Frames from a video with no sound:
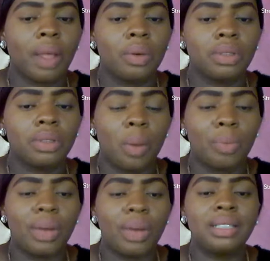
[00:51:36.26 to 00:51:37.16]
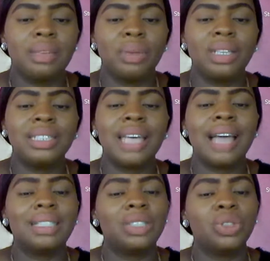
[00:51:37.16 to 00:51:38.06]
is comprehensive, but it
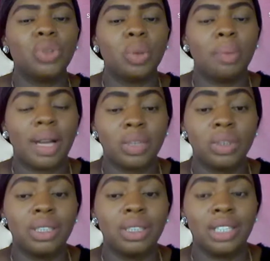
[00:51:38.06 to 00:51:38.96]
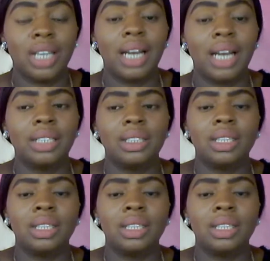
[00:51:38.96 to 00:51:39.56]
still has its drawbacks, which is a challenge.